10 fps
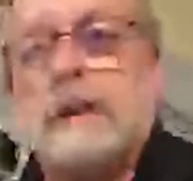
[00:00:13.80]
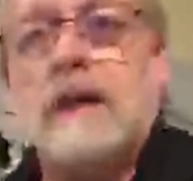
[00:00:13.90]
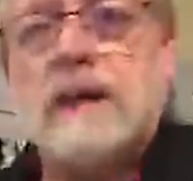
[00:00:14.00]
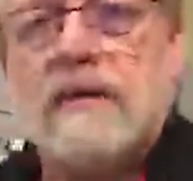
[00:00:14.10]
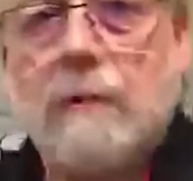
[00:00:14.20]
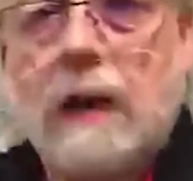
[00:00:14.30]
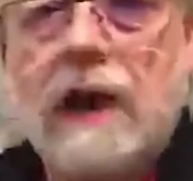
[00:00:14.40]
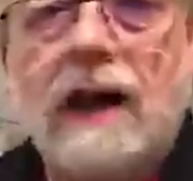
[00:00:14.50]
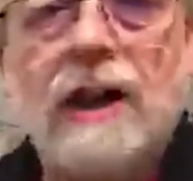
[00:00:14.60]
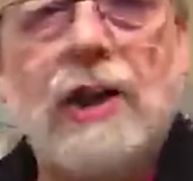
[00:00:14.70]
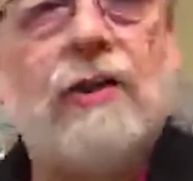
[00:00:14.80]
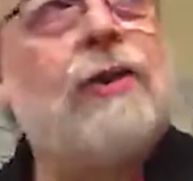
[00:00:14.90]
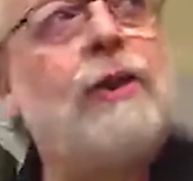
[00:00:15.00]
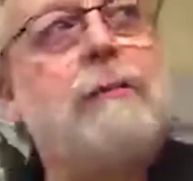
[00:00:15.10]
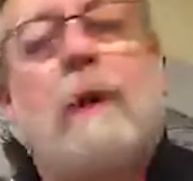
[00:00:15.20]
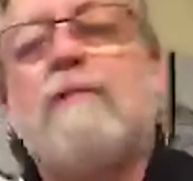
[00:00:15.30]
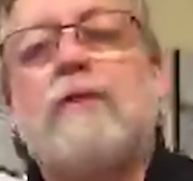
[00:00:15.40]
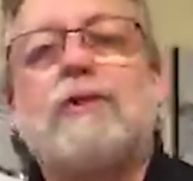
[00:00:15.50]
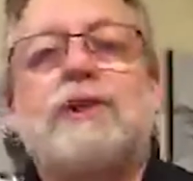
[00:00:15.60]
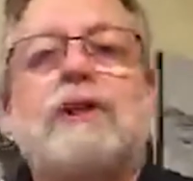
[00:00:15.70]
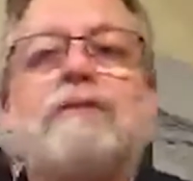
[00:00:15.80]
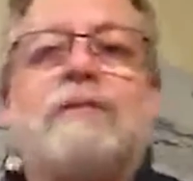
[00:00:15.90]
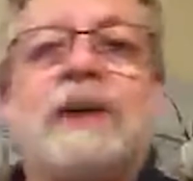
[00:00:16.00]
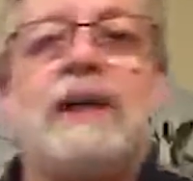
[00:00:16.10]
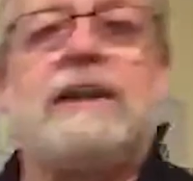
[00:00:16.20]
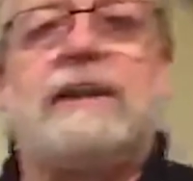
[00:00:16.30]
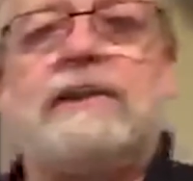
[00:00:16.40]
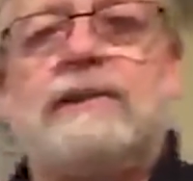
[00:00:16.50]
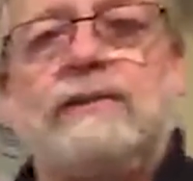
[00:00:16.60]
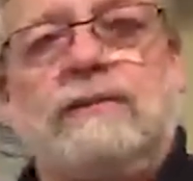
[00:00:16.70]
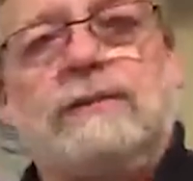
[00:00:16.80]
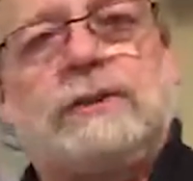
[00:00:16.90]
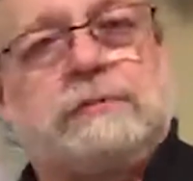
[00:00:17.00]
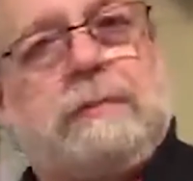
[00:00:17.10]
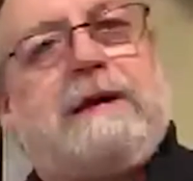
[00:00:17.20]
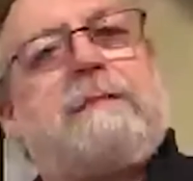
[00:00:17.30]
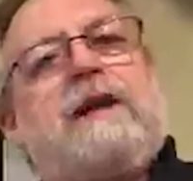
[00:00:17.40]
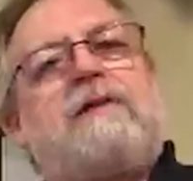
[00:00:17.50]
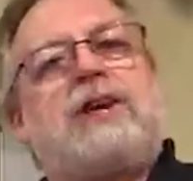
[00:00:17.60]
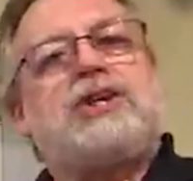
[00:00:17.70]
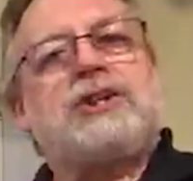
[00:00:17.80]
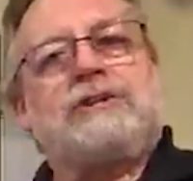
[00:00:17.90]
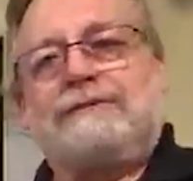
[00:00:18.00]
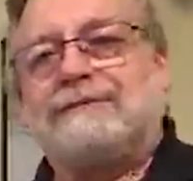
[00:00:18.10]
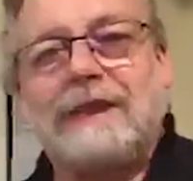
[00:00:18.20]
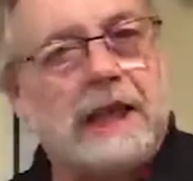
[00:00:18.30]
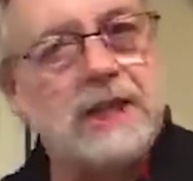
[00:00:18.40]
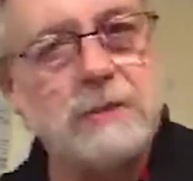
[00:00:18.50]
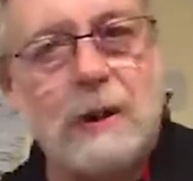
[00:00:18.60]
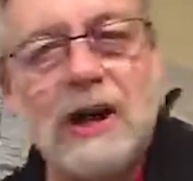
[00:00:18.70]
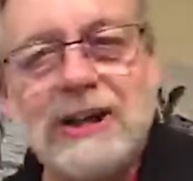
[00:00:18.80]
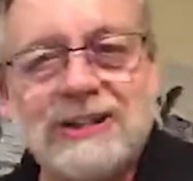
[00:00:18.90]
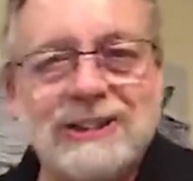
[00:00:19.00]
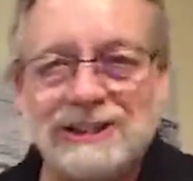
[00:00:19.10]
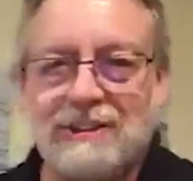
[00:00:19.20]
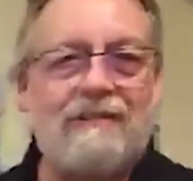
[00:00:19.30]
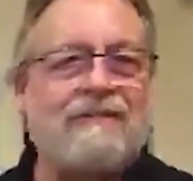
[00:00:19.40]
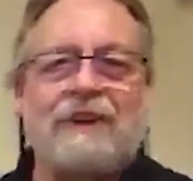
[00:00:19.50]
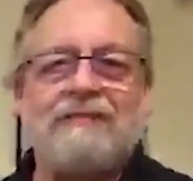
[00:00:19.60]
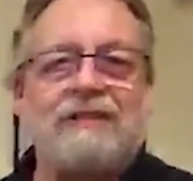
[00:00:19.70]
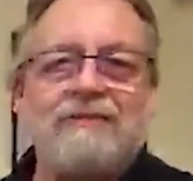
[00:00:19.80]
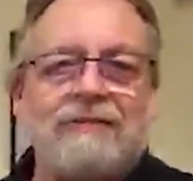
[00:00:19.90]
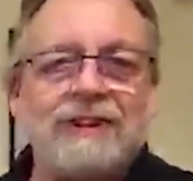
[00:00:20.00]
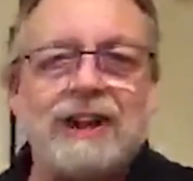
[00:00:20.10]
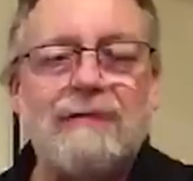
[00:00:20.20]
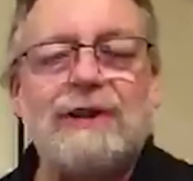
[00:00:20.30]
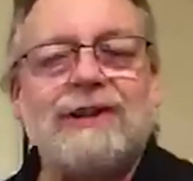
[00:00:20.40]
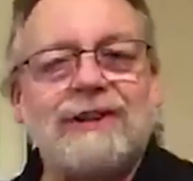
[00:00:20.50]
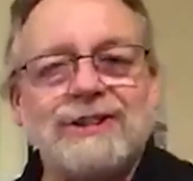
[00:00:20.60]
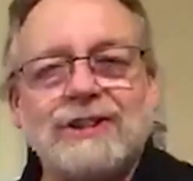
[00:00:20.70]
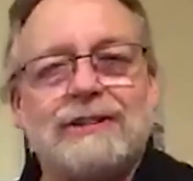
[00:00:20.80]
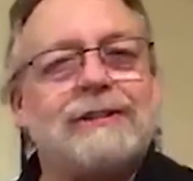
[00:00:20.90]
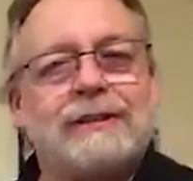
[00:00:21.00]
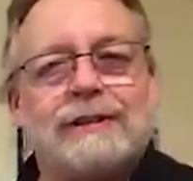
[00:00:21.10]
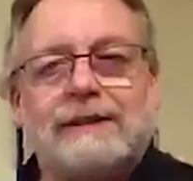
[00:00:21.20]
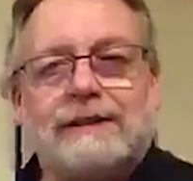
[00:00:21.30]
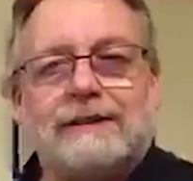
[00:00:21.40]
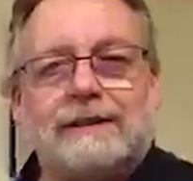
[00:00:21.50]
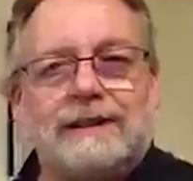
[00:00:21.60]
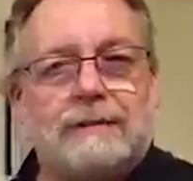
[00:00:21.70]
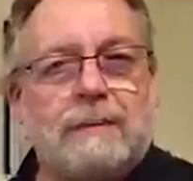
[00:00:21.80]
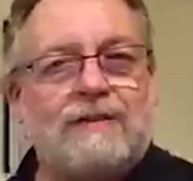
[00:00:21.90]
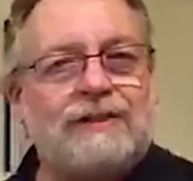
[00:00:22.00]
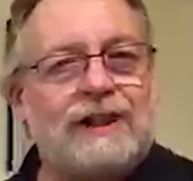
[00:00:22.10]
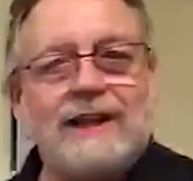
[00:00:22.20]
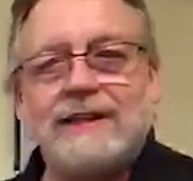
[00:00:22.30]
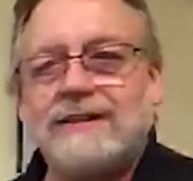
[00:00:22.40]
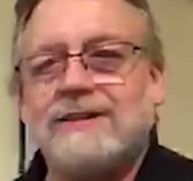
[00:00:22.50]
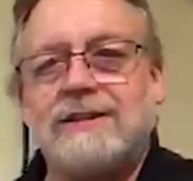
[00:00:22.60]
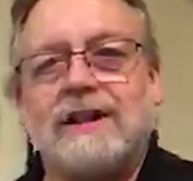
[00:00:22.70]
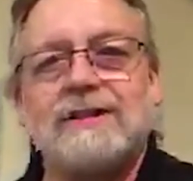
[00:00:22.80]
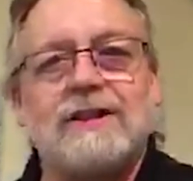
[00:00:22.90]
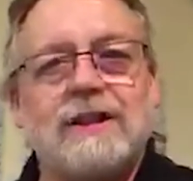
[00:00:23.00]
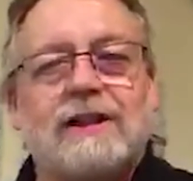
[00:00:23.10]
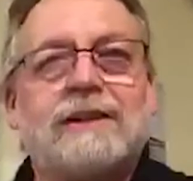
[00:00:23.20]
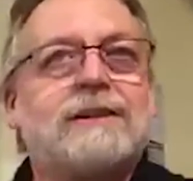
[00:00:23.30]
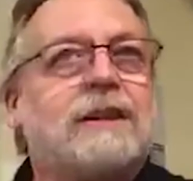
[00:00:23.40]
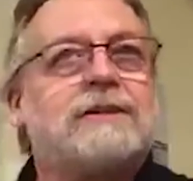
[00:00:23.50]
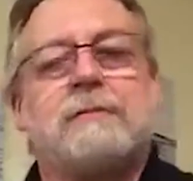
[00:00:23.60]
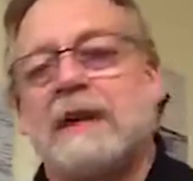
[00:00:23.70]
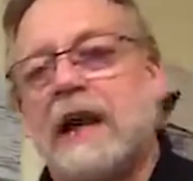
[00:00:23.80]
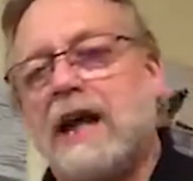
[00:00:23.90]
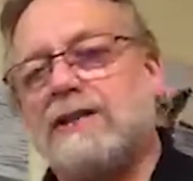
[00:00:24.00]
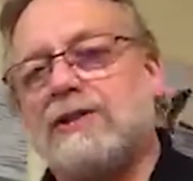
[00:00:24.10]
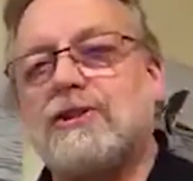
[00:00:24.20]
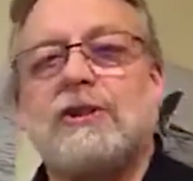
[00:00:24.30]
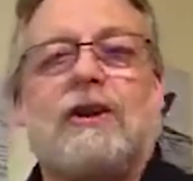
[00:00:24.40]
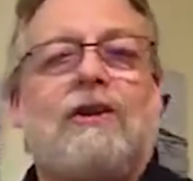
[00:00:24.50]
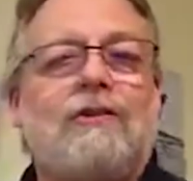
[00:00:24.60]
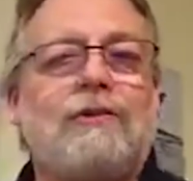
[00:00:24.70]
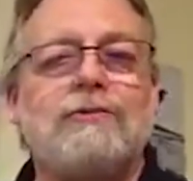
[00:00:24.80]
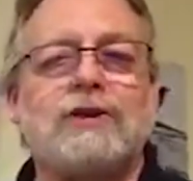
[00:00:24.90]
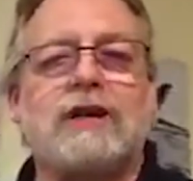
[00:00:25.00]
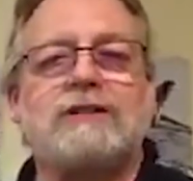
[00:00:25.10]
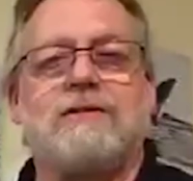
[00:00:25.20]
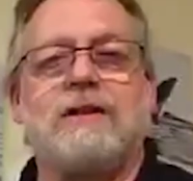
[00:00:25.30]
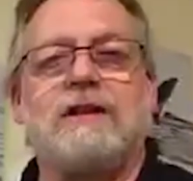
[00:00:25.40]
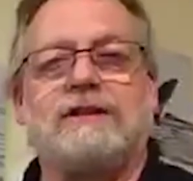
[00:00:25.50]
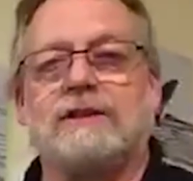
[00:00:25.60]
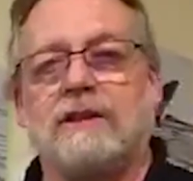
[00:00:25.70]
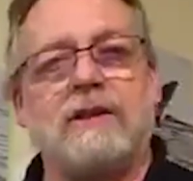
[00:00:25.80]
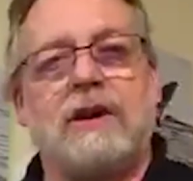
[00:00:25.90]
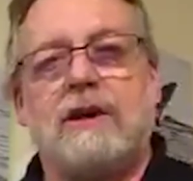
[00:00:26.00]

Hey everybody, how you doing? Bob Vokes here from the Gilly Glue. Spring migration, it is upon us. That's a fun time of year, isn't it? Lots of buffleheads, lots of ducks, lots of mergansers, all those kinds of things are